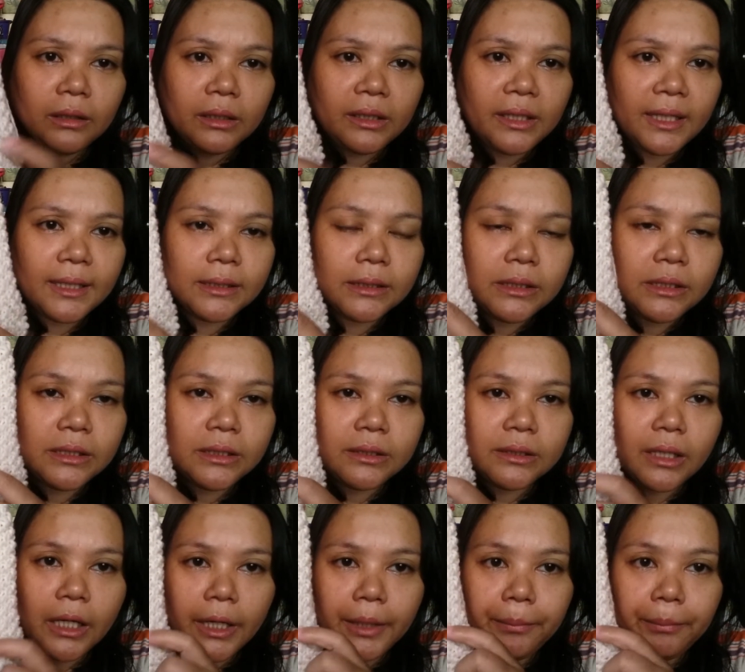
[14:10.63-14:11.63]
It has a
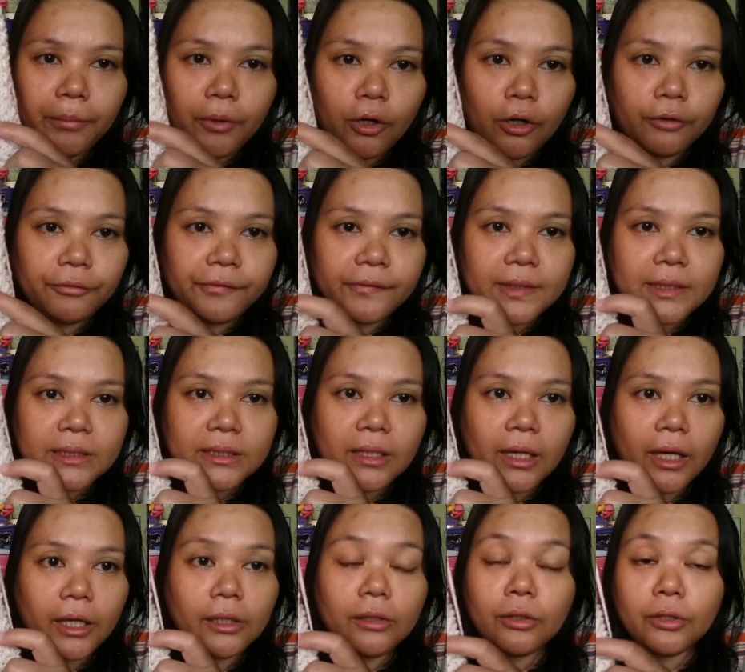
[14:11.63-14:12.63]
type of
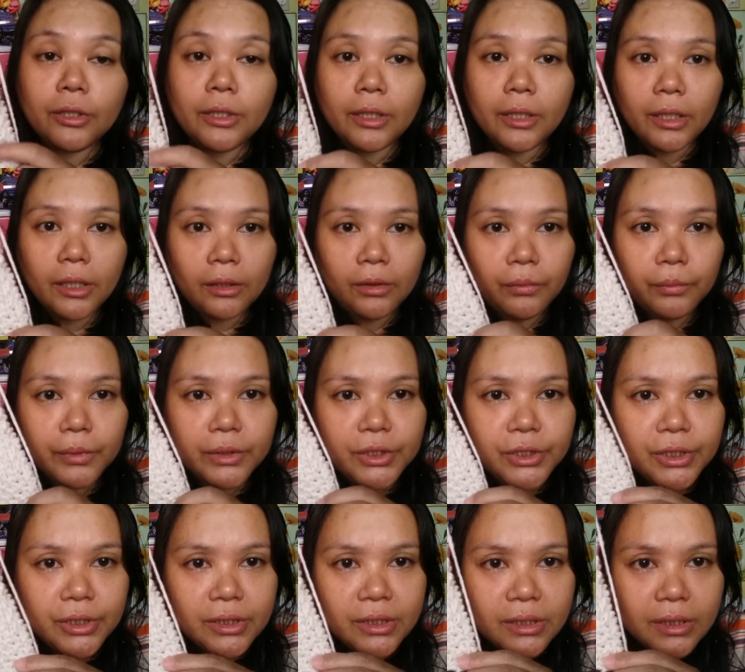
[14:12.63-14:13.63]
design on it,
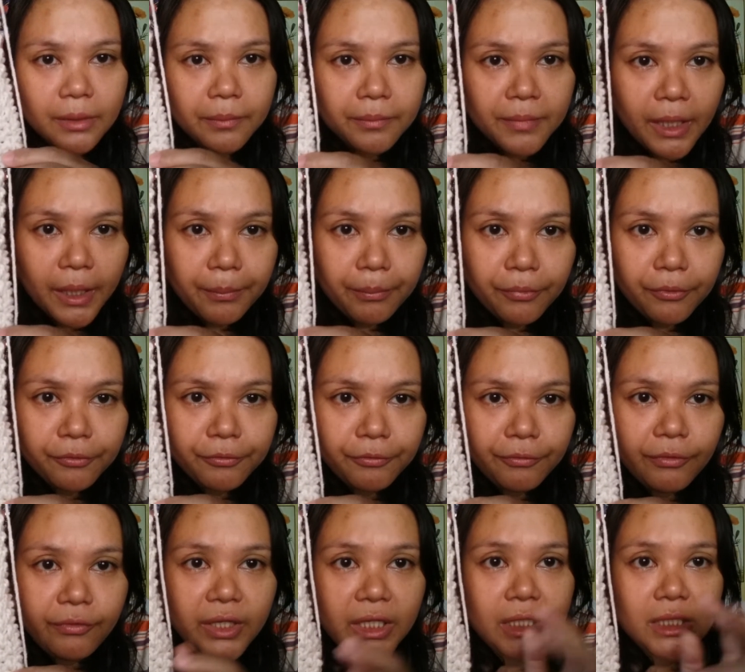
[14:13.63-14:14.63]
which is some type of
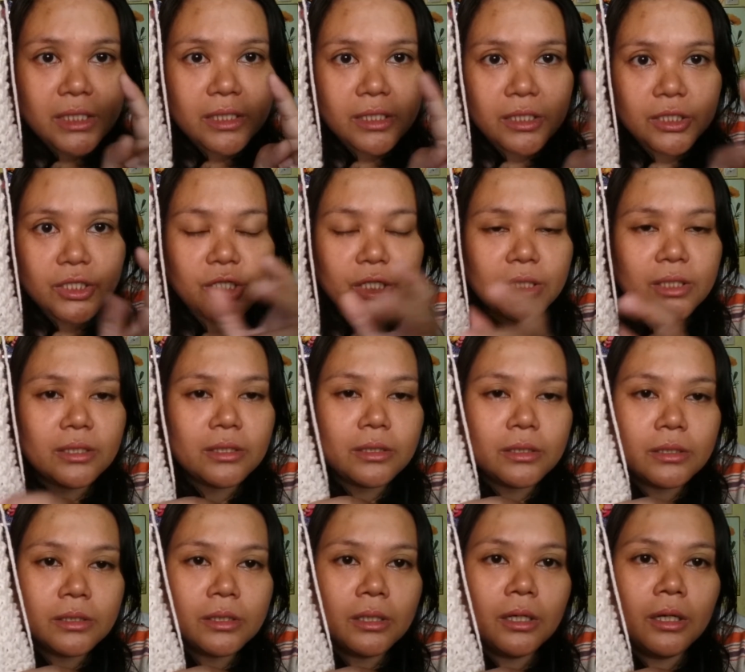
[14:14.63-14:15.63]
bee stitches.
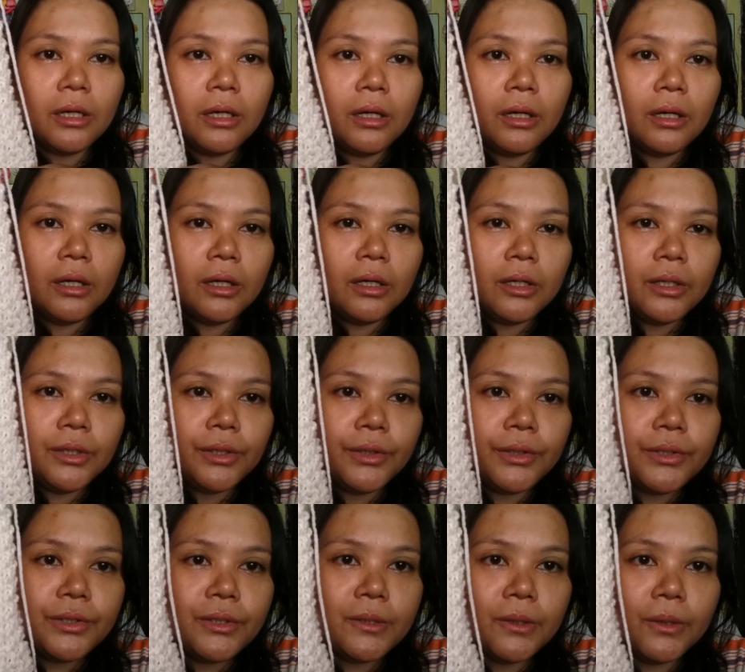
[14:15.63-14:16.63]

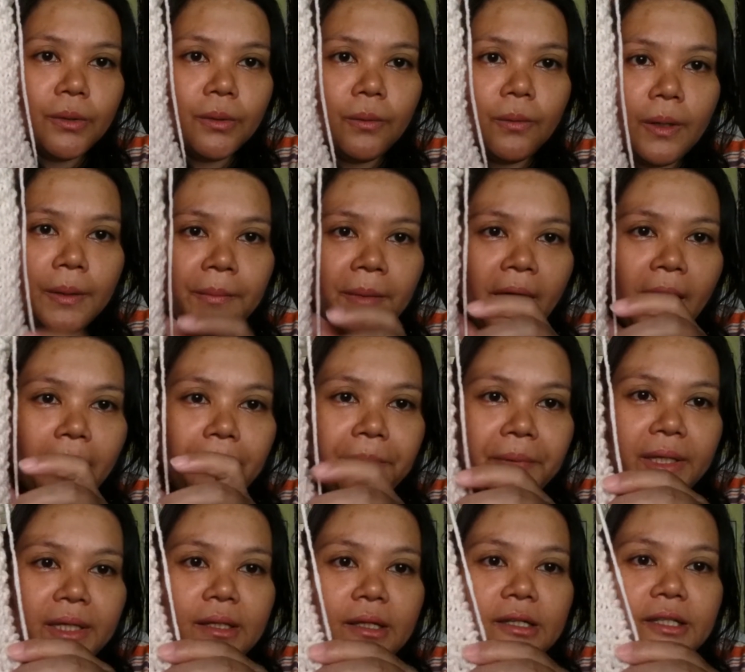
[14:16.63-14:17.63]
So I'm
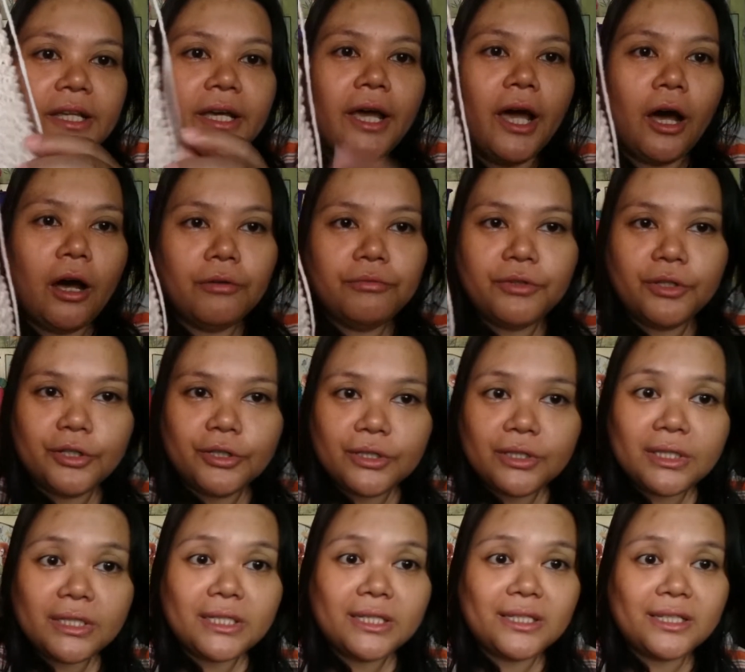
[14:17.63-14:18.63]
happy that I have
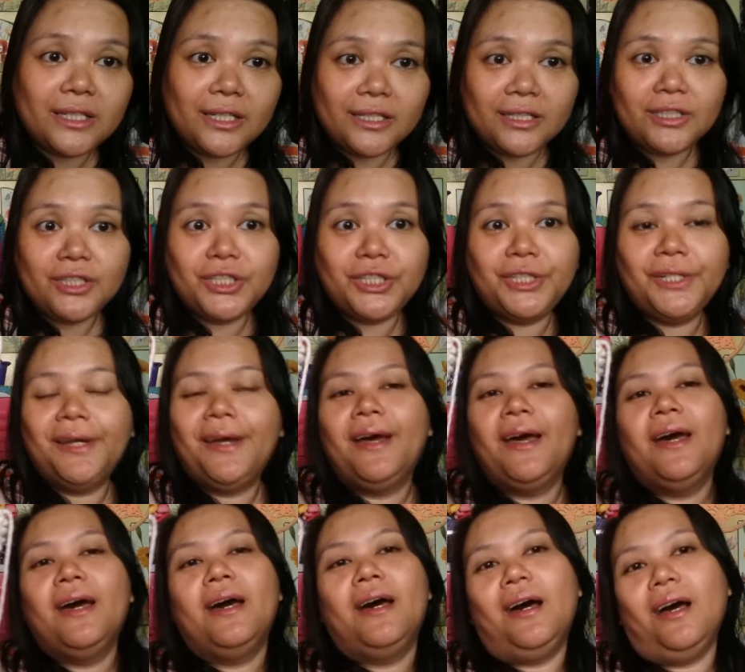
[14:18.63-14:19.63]
learned the stitch
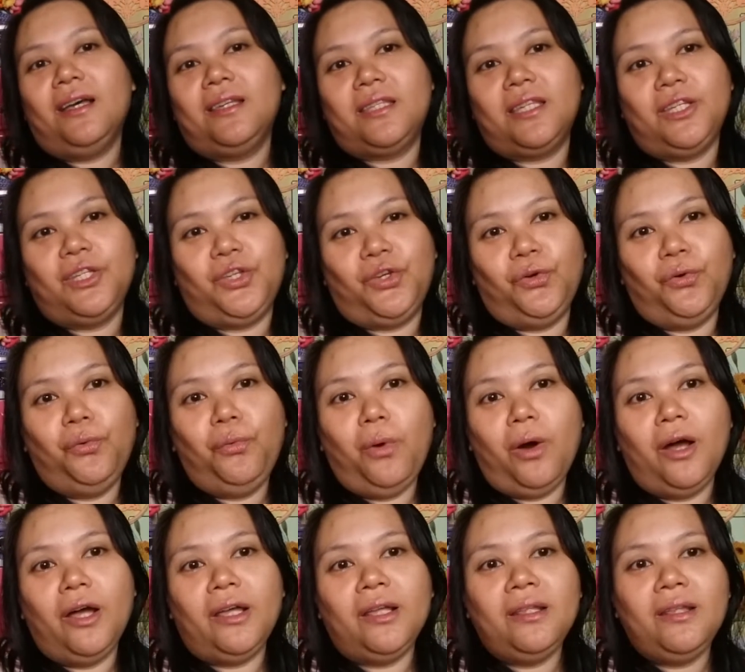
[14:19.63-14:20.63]
as a new
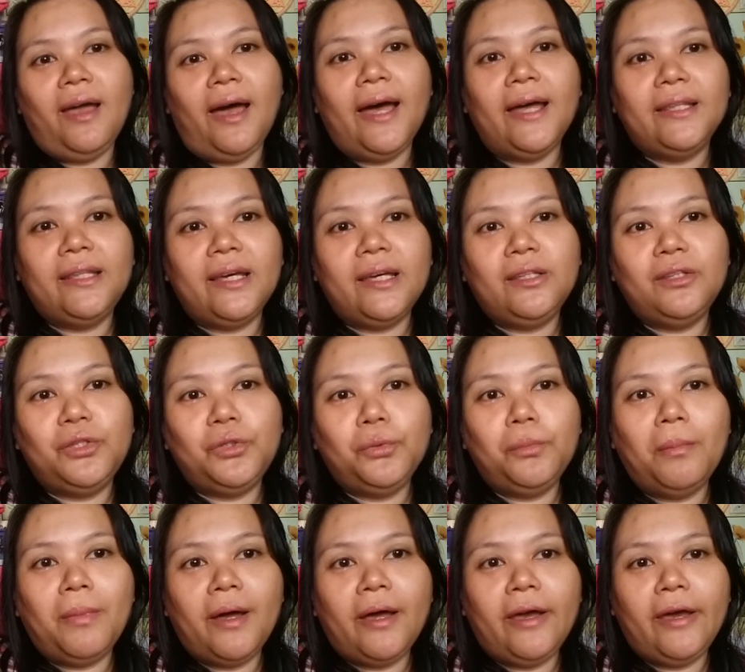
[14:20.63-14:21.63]
one added to
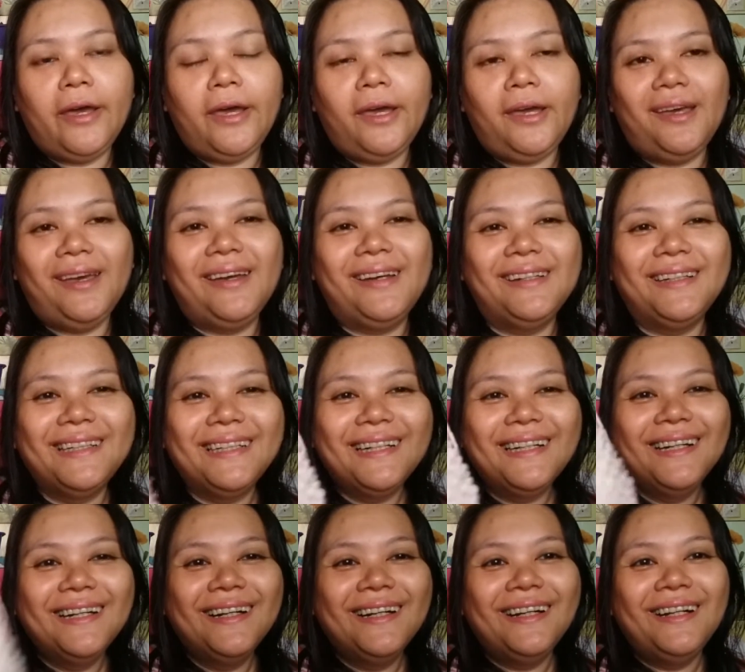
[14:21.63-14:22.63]
my
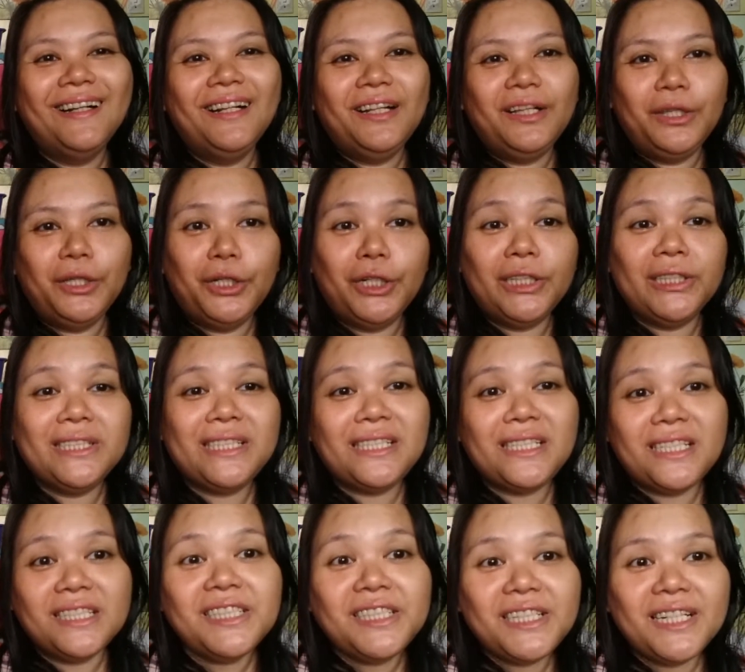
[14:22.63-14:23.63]
learned
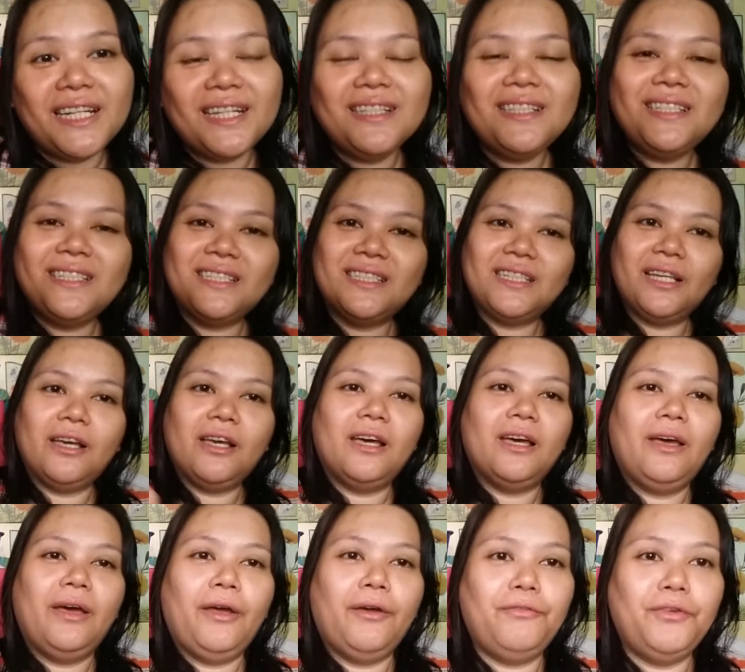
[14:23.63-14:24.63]
stitches,
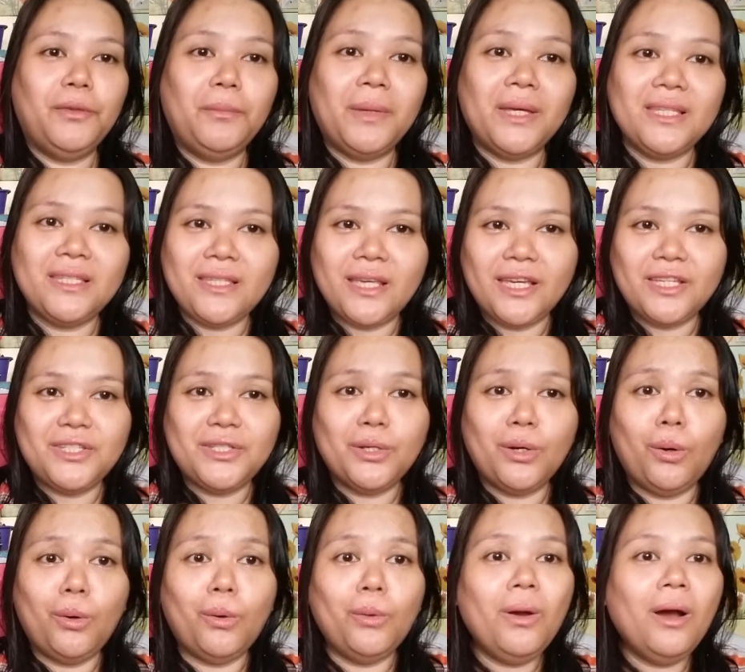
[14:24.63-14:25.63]
if you may say
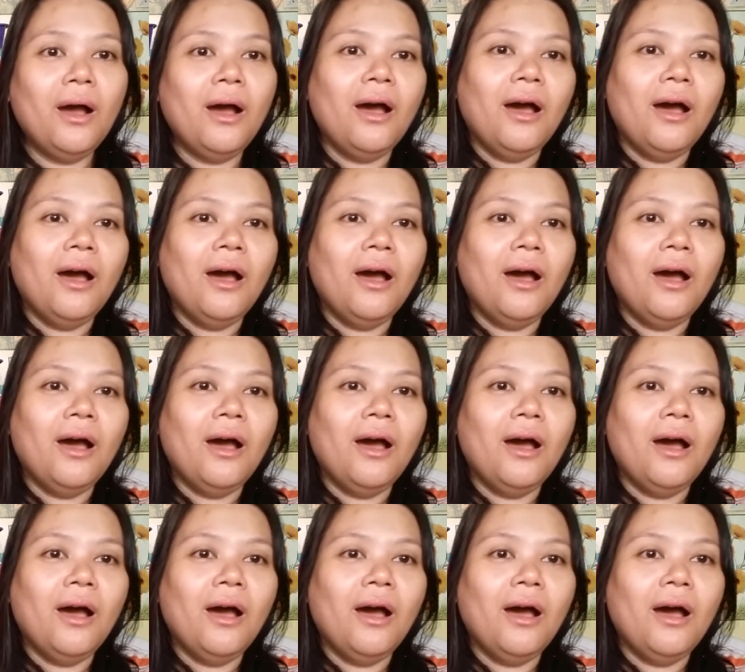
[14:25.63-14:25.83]
so.